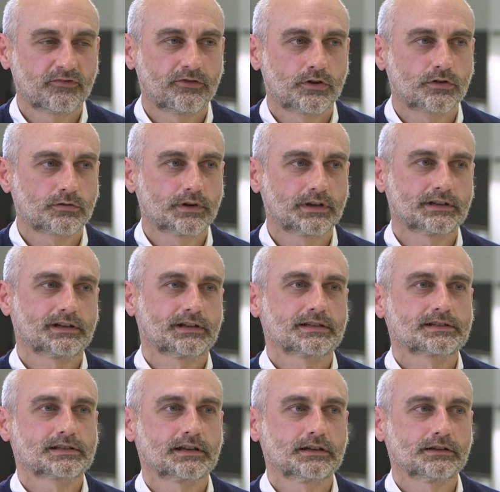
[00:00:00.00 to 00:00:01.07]
forward,
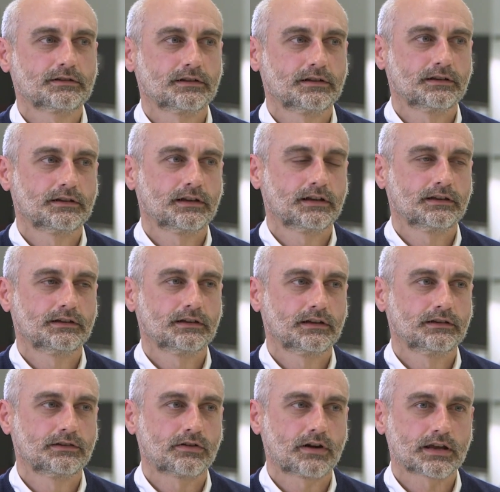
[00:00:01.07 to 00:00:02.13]
let's say, in the
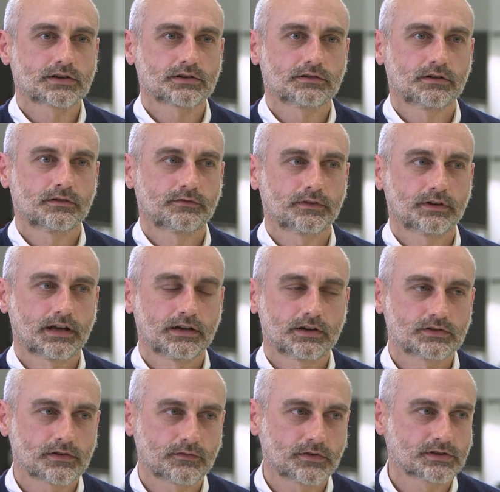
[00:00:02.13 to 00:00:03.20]
direction of
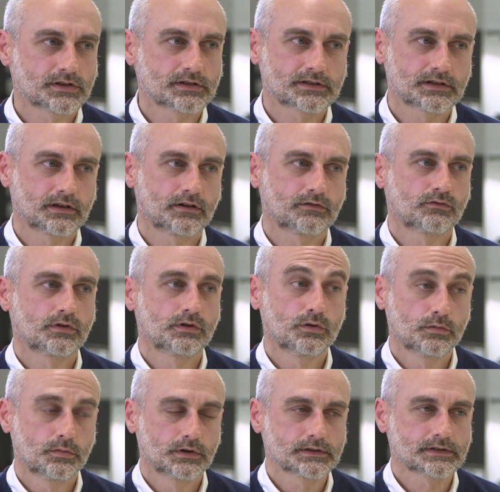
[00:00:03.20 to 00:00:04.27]
energy efficiency and
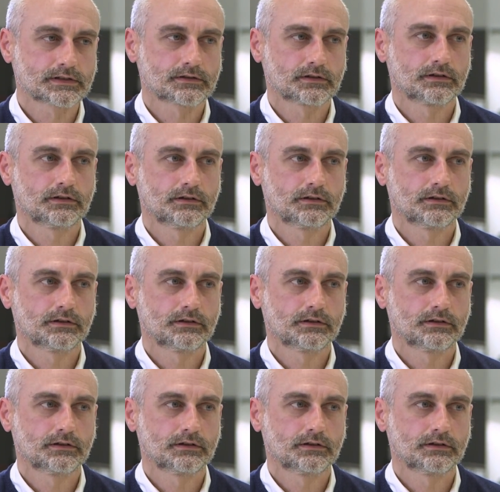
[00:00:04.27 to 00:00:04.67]
renewables.